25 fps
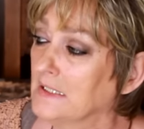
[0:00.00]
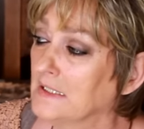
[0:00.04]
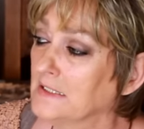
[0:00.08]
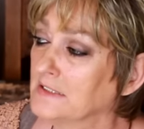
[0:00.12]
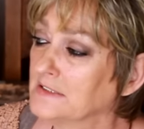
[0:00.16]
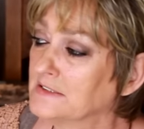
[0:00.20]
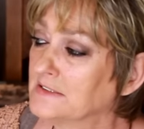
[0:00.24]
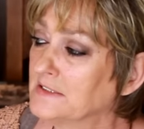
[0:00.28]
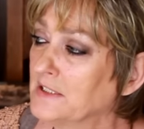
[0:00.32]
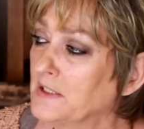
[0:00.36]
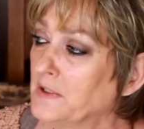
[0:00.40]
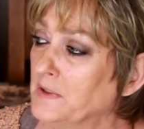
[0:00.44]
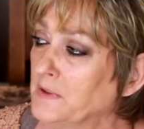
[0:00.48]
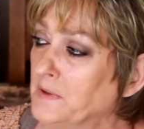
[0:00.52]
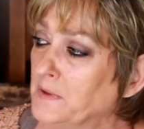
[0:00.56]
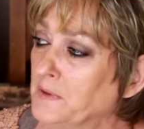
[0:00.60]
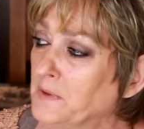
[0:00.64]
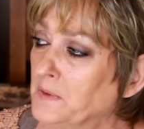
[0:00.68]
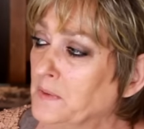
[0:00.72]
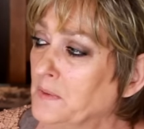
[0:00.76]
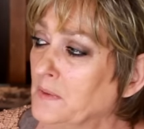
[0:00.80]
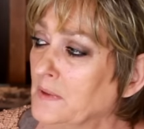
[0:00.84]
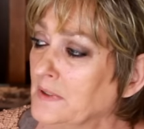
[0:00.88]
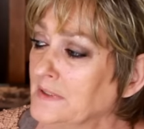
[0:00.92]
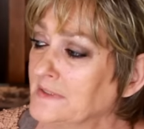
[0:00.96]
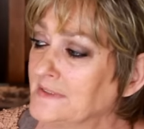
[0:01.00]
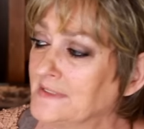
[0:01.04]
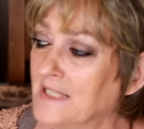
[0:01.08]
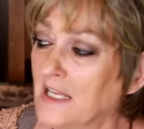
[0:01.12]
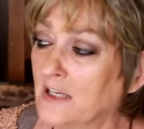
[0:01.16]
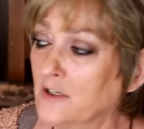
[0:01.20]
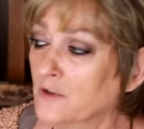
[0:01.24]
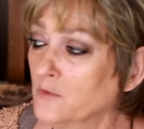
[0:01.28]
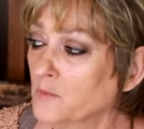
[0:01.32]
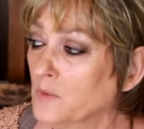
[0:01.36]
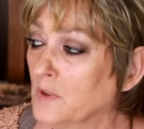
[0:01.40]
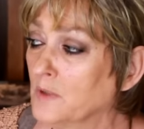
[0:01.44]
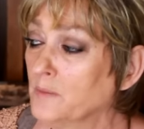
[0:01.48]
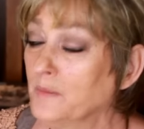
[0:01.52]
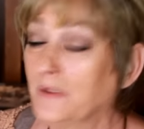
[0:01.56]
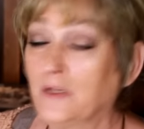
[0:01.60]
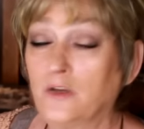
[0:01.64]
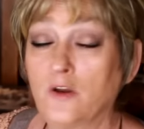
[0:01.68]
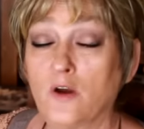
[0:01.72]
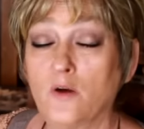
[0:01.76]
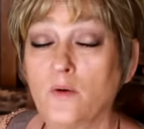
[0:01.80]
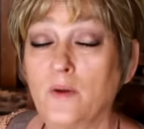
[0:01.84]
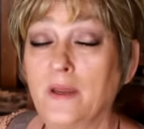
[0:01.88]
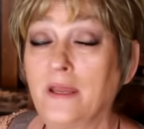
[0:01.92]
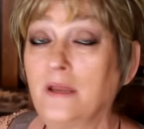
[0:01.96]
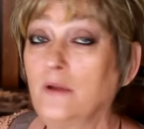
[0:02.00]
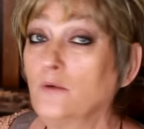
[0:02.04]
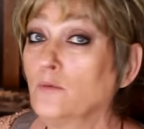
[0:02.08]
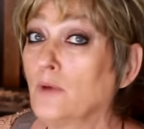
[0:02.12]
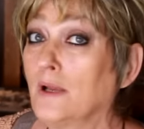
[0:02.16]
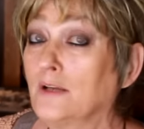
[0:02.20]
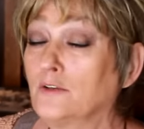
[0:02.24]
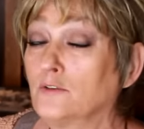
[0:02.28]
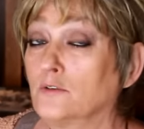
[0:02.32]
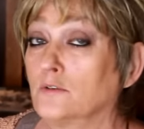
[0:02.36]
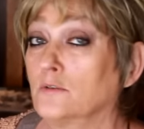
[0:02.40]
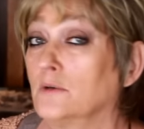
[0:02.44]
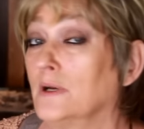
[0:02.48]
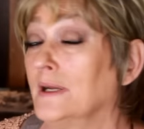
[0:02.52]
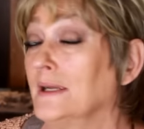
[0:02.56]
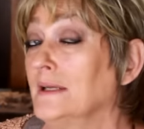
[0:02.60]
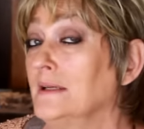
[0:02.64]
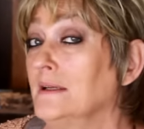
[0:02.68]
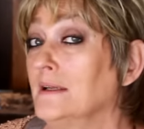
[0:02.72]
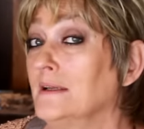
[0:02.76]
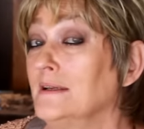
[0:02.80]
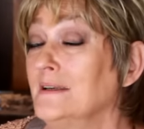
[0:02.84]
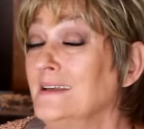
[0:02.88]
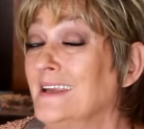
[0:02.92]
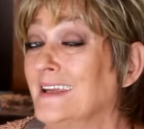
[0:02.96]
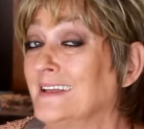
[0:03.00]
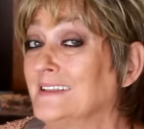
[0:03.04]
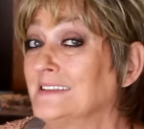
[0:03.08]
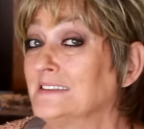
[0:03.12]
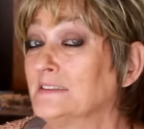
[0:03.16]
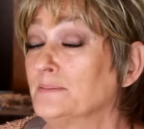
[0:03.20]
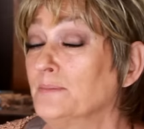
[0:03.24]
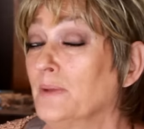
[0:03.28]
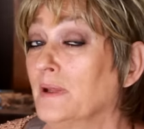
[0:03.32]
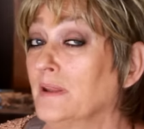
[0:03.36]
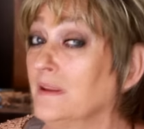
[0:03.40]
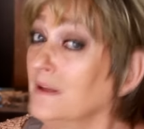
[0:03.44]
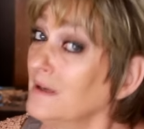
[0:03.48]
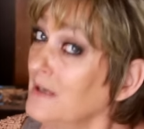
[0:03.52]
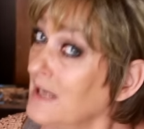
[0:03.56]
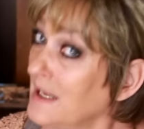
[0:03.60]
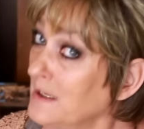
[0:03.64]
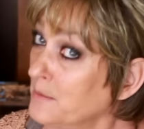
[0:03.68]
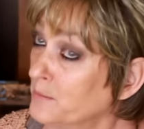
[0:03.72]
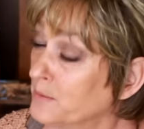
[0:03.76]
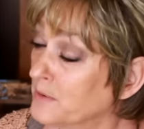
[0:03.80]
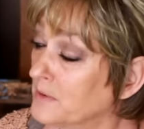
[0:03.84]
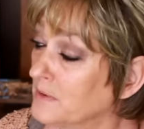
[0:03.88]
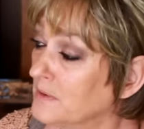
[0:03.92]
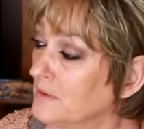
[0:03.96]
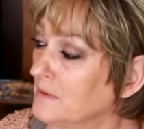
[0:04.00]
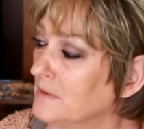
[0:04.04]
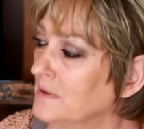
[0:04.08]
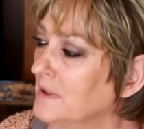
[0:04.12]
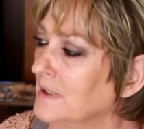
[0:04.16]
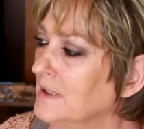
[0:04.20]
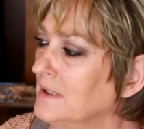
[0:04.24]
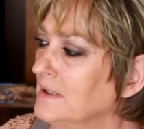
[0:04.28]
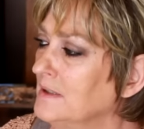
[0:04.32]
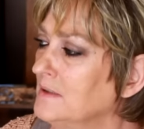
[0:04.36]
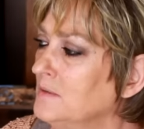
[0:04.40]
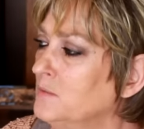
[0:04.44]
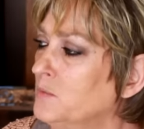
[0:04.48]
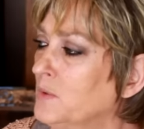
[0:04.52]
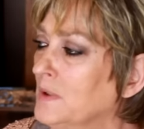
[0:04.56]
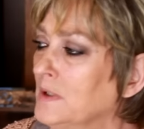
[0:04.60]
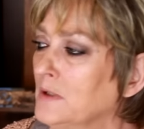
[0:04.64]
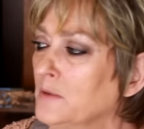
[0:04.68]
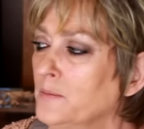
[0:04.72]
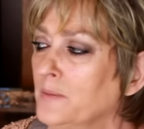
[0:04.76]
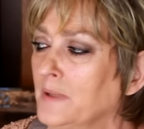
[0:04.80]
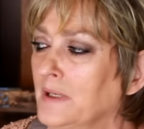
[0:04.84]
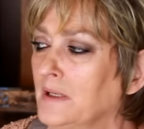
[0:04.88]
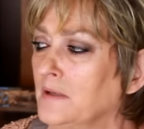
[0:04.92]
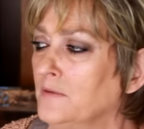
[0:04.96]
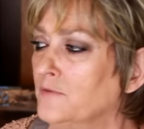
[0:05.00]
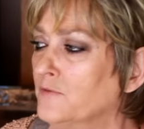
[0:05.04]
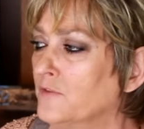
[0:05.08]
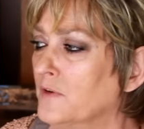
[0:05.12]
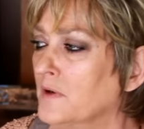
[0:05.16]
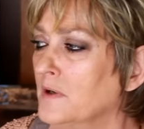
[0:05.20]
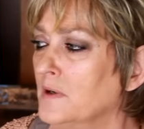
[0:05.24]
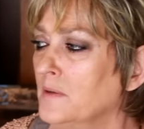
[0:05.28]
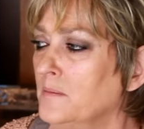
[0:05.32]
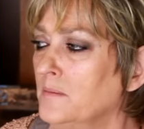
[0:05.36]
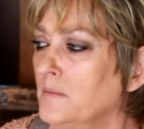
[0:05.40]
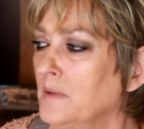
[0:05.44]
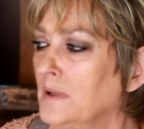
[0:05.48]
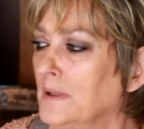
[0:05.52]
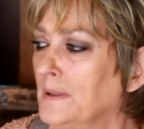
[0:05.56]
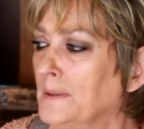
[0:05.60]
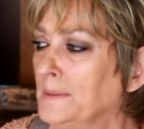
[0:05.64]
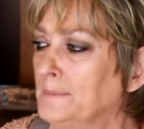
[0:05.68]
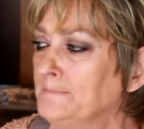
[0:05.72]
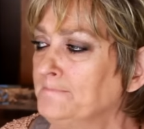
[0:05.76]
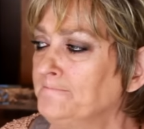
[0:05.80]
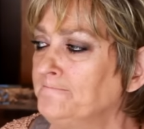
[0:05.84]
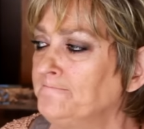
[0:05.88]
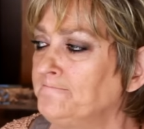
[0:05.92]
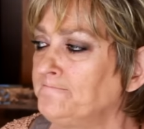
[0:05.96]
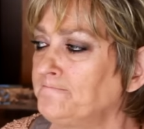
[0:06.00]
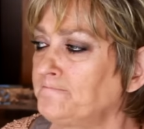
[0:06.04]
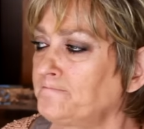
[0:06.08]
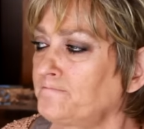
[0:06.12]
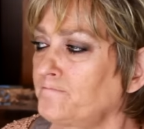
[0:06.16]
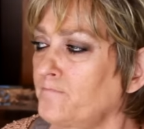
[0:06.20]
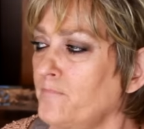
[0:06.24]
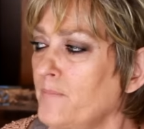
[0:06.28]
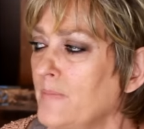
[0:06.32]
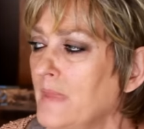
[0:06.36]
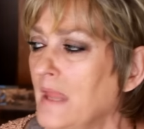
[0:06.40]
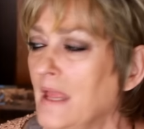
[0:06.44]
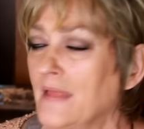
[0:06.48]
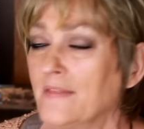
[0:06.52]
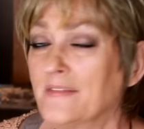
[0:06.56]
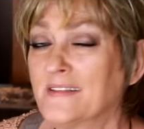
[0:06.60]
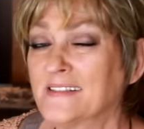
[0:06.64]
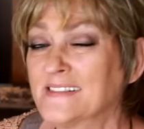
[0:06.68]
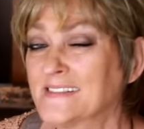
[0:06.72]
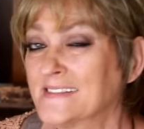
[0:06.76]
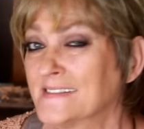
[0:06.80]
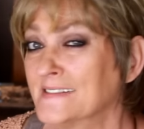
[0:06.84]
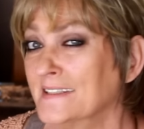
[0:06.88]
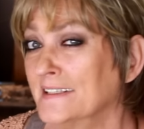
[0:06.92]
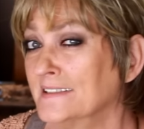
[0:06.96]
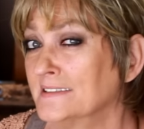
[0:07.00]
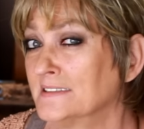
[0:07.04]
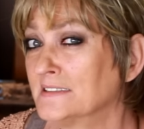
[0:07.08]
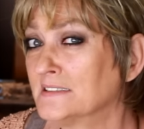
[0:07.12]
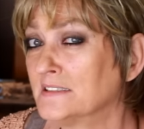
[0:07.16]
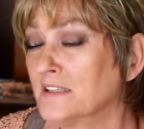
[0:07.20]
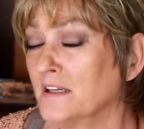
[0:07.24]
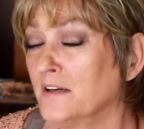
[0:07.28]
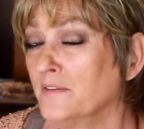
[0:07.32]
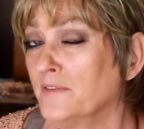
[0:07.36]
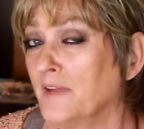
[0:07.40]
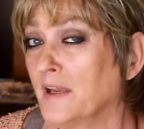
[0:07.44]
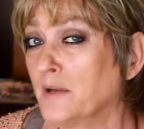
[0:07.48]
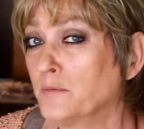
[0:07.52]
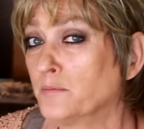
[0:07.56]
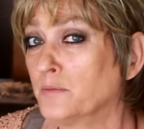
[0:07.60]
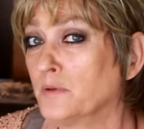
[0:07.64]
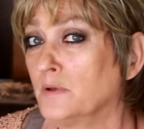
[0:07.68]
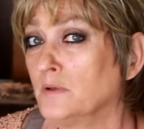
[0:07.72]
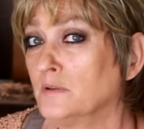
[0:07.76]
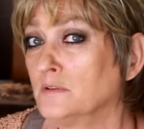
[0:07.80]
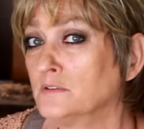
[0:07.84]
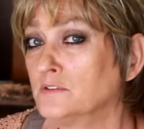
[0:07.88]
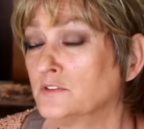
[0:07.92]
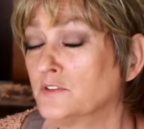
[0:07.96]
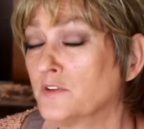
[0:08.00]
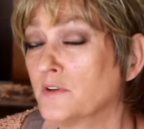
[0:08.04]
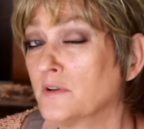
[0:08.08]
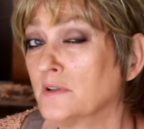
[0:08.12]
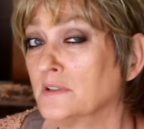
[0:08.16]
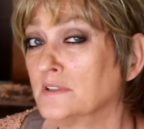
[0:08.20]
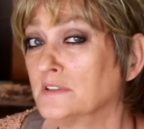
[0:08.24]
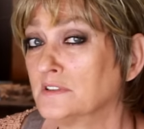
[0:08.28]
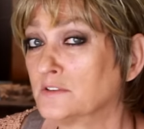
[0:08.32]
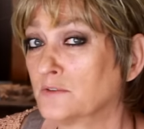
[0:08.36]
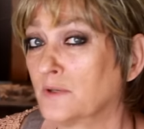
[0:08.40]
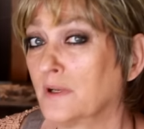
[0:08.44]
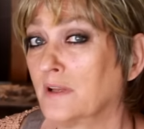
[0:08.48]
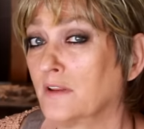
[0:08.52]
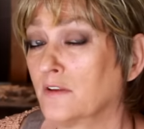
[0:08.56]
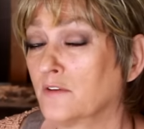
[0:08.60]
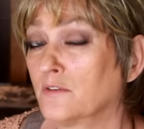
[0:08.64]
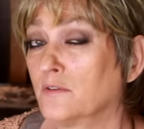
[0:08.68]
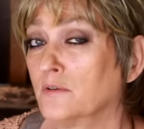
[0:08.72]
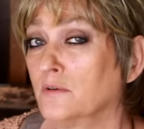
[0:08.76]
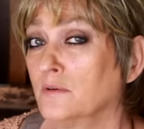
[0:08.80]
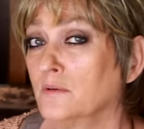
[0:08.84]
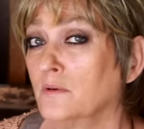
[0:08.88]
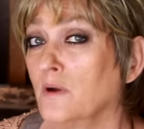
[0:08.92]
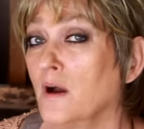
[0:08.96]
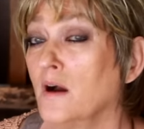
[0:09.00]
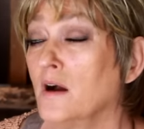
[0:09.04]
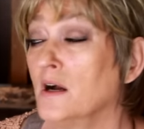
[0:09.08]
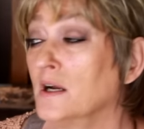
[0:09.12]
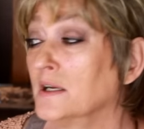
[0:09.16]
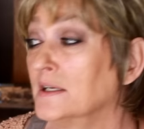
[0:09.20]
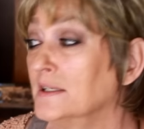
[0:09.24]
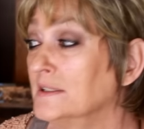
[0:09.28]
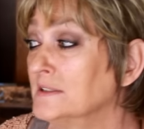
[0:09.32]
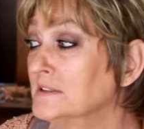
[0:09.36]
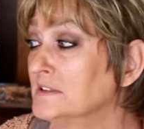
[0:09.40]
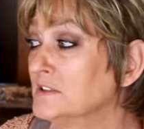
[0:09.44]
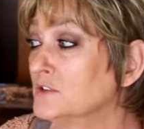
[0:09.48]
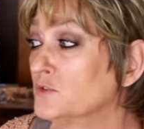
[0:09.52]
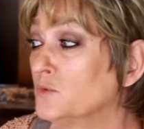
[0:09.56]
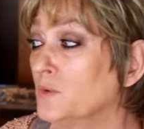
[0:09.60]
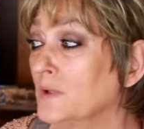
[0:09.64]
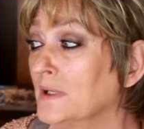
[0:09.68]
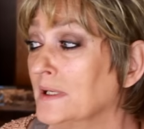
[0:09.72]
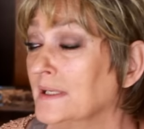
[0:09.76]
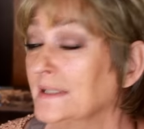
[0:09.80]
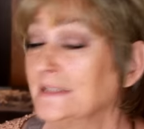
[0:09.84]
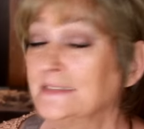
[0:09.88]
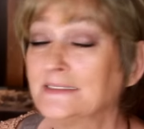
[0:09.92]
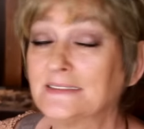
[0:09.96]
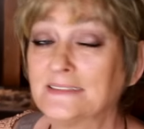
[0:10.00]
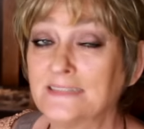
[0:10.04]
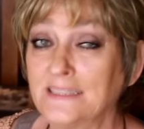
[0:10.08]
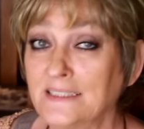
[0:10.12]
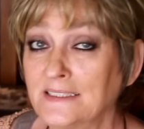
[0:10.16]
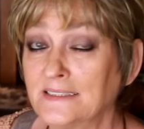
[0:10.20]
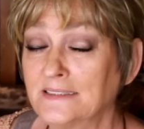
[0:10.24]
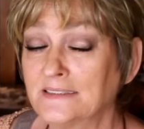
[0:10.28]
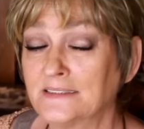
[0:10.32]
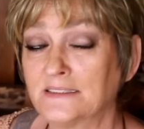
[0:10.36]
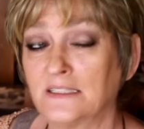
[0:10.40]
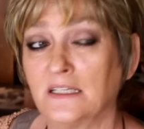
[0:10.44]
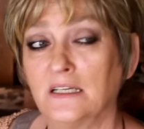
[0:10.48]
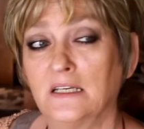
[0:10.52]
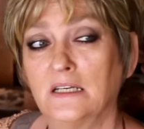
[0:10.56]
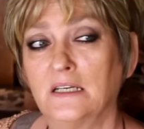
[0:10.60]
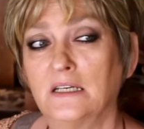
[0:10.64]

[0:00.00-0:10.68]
So Saturn will be going retrograde next month in April, and will be from the 6th of April straight through August 26th,